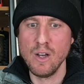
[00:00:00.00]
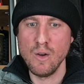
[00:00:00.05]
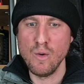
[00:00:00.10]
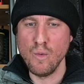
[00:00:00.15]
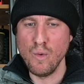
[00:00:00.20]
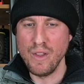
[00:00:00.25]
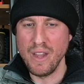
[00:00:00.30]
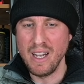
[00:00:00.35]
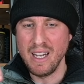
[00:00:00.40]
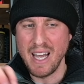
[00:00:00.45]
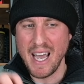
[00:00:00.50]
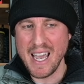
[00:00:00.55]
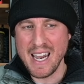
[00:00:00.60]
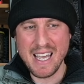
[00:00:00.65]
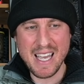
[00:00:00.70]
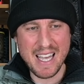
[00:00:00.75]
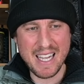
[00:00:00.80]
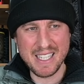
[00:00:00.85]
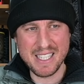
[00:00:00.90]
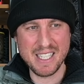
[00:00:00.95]
well, the light
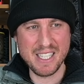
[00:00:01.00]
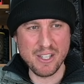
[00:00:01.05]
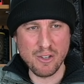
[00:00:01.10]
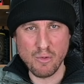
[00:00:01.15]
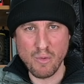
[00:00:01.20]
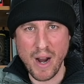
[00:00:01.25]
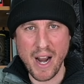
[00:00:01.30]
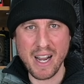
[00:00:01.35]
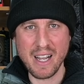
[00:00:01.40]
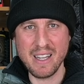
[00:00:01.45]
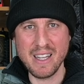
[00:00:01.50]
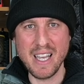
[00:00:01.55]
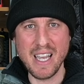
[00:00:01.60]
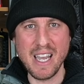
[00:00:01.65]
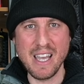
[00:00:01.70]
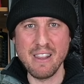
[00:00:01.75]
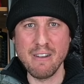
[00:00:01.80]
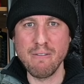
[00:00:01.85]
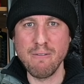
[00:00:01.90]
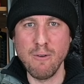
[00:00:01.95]
hits directly
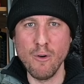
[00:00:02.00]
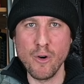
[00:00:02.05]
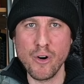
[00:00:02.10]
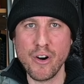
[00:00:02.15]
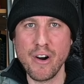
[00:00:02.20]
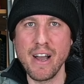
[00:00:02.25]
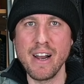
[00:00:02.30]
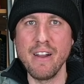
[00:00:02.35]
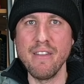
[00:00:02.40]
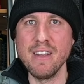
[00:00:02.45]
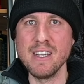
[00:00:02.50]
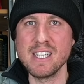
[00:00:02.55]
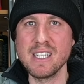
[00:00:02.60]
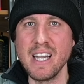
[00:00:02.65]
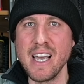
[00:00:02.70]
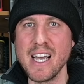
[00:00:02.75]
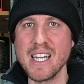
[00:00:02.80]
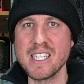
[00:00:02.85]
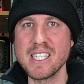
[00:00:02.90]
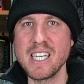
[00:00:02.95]
in the foreground on this
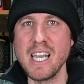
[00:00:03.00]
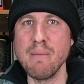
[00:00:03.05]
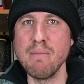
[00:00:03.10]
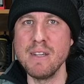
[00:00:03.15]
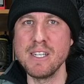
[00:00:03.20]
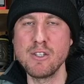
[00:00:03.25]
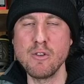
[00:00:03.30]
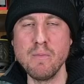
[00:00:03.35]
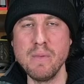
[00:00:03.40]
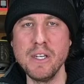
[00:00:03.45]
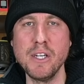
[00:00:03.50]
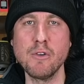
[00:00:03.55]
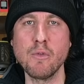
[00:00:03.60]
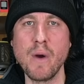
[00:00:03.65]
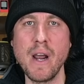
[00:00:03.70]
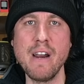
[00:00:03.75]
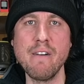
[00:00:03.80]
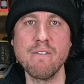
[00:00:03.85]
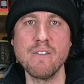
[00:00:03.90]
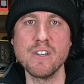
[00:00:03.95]
landscape. This would be
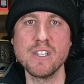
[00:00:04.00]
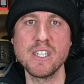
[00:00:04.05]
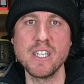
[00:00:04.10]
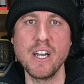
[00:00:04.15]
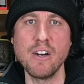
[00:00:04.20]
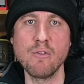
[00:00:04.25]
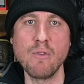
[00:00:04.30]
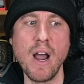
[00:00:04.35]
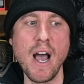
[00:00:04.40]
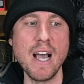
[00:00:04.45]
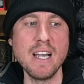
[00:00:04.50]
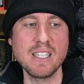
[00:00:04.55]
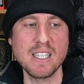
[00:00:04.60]
great for sunrise